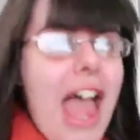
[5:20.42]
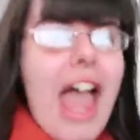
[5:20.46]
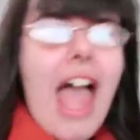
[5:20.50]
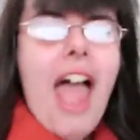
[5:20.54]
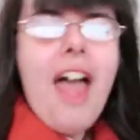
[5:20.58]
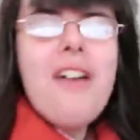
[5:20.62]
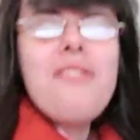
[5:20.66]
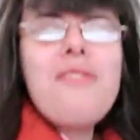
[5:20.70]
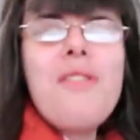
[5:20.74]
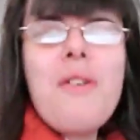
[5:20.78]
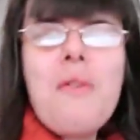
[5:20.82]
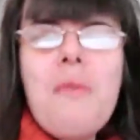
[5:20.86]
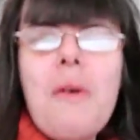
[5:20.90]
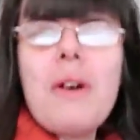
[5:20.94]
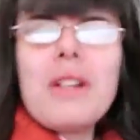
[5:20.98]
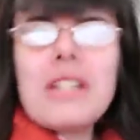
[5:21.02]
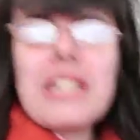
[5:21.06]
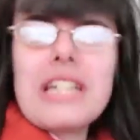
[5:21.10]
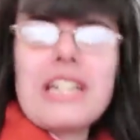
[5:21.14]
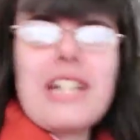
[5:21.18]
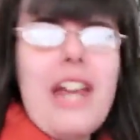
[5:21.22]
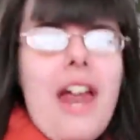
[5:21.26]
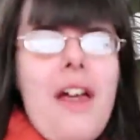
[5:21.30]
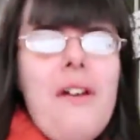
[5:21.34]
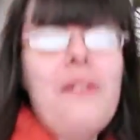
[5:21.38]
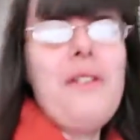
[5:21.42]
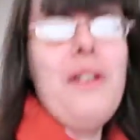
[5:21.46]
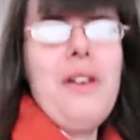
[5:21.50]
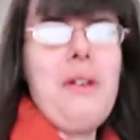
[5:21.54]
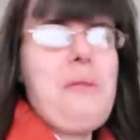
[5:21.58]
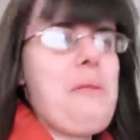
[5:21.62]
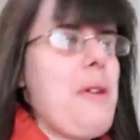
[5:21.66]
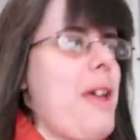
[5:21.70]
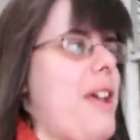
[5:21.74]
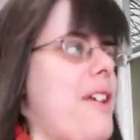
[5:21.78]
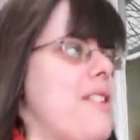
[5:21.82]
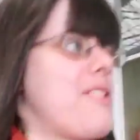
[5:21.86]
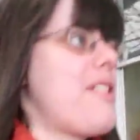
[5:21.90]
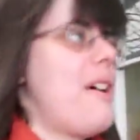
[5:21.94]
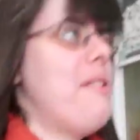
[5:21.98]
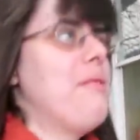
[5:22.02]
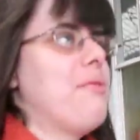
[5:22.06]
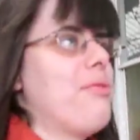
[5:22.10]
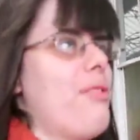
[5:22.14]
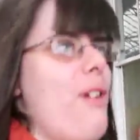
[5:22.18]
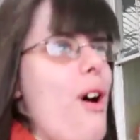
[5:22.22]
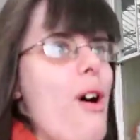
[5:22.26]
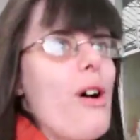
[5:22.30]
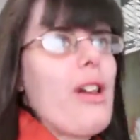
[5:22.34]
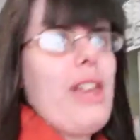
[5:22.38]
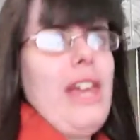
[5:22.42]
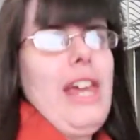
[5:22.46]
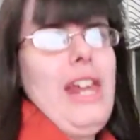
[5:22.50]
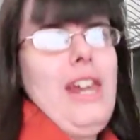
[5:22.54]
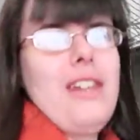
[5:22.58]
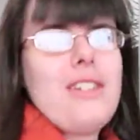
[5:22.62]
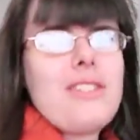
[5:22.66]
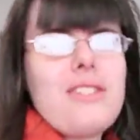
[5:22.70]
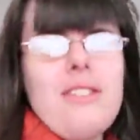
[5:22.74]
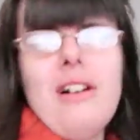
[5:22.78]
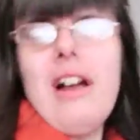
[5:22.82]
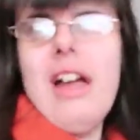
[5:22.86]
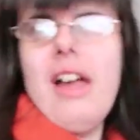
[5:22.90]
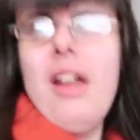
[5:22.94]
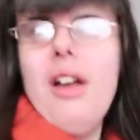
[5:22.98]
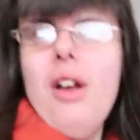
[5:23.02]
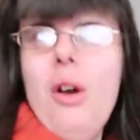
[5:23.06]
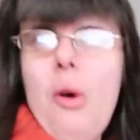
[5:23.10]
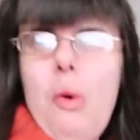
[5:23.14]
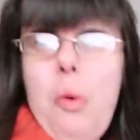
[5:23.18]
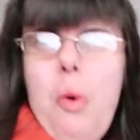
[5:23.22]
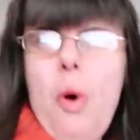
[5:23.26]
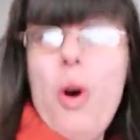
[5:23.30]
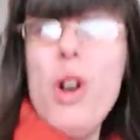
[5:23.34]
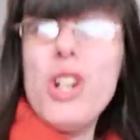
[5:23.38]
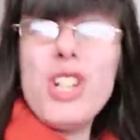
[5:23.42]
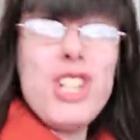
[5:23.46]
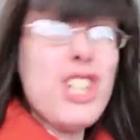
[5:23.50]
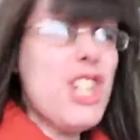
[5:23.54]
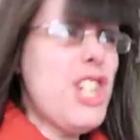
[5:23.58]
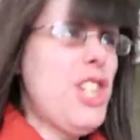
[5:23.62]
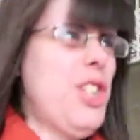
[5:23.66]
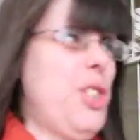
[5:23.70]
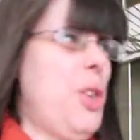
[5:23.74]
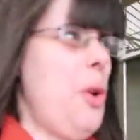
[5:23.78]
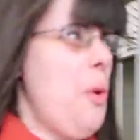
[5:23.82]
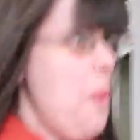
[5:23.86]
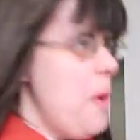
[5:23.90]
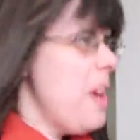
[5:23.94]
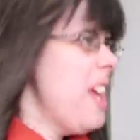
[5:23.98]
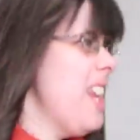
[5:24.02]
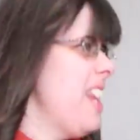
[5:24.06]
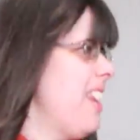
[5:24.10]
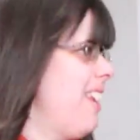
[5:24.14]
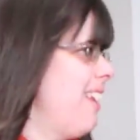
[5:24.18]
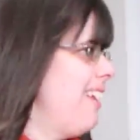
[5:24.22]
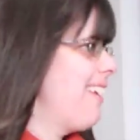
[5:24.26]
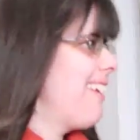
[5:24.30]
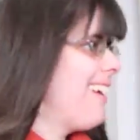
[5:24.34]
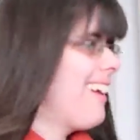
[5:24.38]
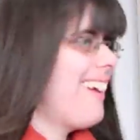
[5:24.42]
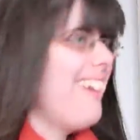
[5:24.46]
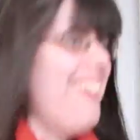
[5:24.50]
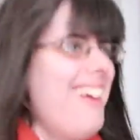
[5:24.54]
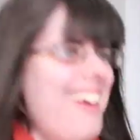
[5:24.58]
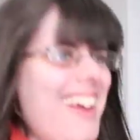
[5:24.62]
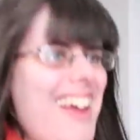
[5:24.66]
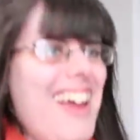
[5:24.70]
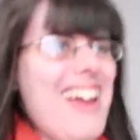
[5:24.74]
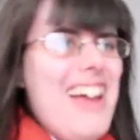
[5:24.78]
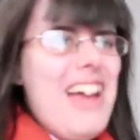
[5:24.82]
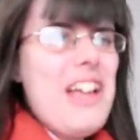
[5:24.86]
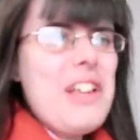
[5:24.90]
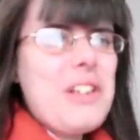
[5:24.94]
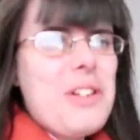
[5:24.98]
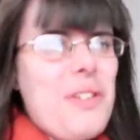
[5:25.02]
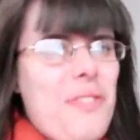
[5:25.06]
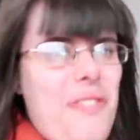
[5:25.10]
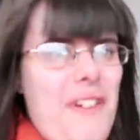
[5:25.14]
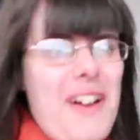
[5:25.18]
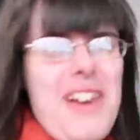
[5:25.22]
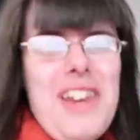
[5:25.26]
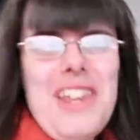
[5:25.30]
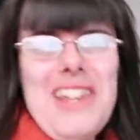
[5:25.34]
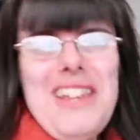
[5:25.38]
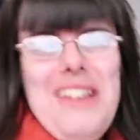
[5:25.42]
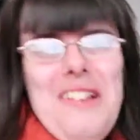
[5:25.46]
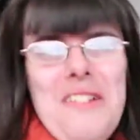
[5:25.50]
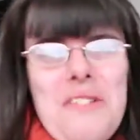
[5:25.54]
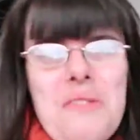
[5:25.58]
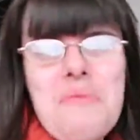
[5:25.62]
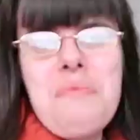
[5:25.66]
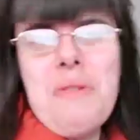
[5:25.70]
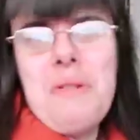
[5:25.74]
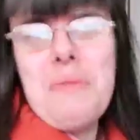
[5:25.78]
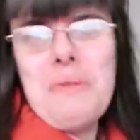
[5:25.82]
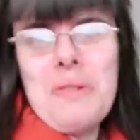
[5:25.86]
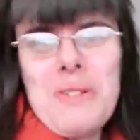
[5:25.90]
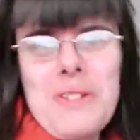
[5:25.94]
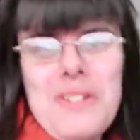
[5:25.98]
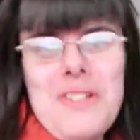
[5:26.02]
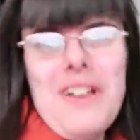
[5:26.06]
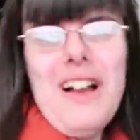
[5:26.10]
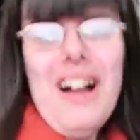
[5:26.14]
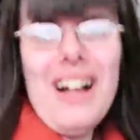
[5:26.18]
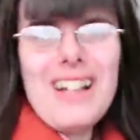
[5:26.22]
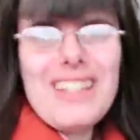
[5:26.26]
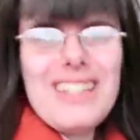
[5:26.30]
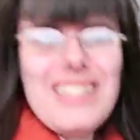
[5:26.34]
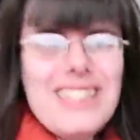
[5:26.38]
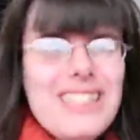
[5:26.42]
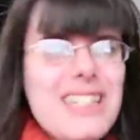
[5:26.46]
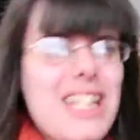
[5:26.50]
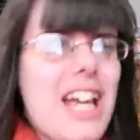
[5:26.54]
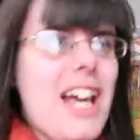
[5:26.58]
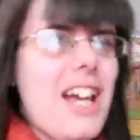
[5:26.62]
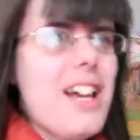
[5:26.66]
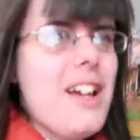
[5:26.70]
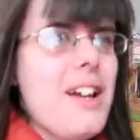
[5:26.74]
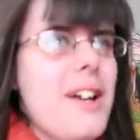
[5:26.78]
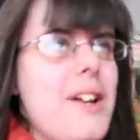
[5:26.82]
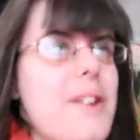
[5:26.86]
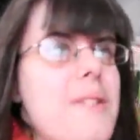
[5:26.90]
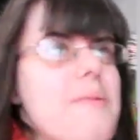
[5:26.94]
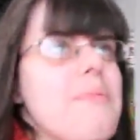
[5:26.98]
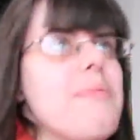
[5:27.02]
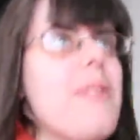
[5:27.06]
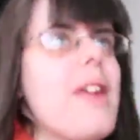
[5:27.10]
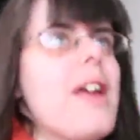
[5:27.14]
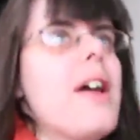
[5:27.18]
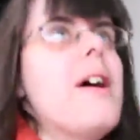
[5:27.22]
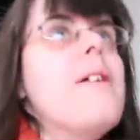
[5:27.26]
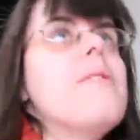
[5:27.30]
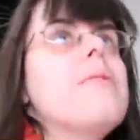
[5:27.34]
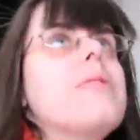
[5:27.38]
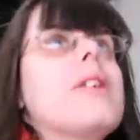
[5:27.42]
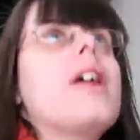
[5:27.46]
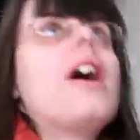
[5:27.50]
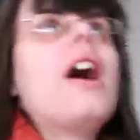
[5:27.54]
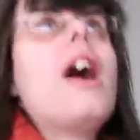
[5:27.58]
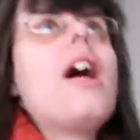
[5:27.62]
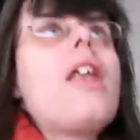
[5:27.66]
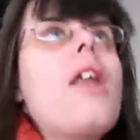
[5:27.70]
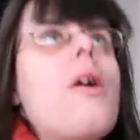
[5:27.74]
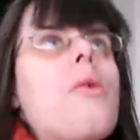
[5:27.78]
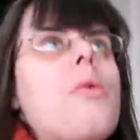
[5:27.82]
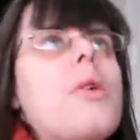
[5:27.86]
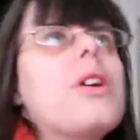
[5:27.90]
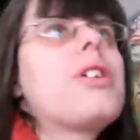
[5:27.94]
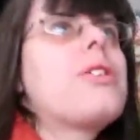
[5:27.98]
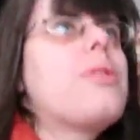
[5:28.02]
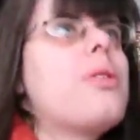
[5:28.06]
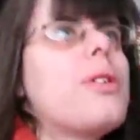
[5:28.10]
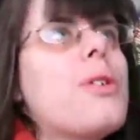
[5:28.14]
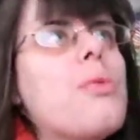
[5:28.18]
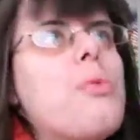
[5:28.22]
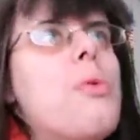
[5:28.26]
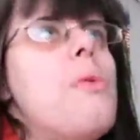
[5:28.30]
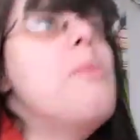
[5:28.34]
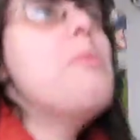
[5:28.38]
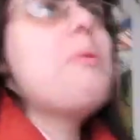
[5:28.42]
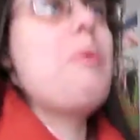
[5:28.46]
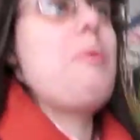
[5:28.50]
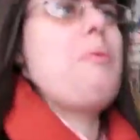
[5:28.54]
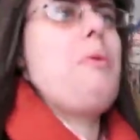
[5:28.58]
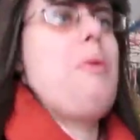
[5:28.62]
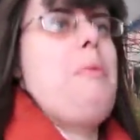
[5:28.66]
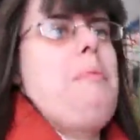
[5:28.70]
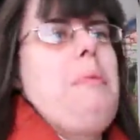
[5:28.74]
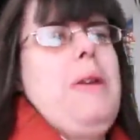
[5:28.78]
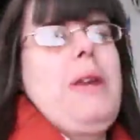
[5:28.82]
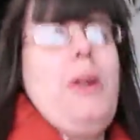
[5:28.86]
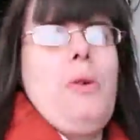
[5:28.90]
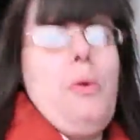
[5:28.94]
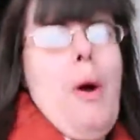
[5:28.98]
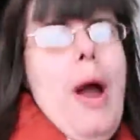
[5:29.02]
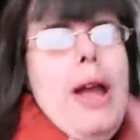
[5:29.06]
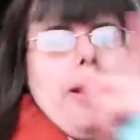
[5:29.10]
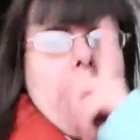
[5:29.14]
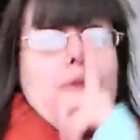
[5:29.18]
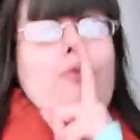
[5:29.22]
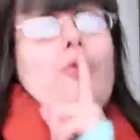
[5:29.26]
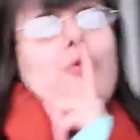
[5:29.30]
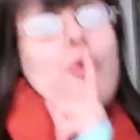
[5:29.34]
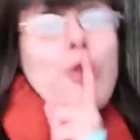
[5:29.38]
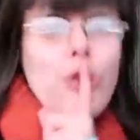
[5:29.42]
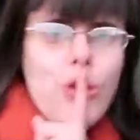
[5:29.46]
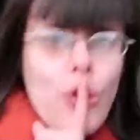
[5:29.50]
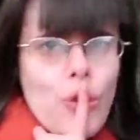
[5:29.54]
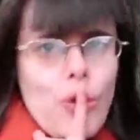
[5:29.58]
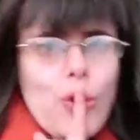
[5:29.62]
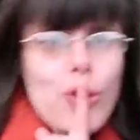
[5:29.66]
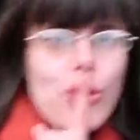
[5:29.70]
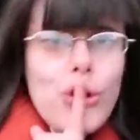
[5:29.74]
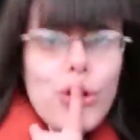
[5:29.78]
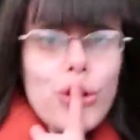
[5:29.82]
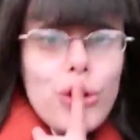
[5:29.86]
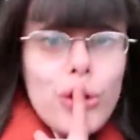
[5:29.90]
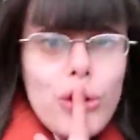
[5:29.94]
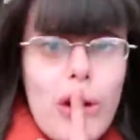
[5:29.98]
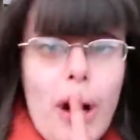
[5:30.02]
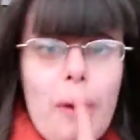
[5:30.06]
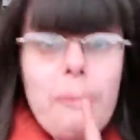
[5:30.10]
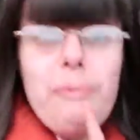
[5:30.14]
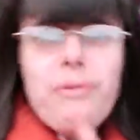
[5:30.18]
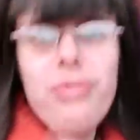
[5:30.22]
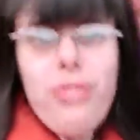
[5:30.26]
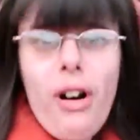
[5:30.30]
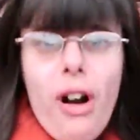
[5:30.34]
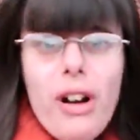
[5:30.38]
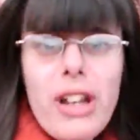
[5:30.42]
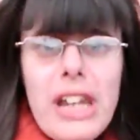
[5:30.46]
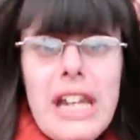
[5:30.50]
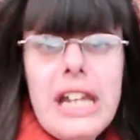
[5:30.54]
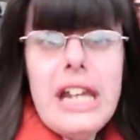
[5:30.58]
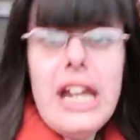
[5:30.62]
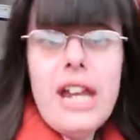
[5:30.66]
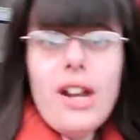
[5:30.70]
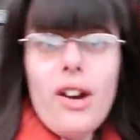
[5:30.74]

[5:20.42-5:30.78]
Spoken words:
Hey, everyone's staring at me because I'm vlogging. It's like, what's she doing? It's funny when people say that to me. And I wish this woman would be quiet. I'm vlogging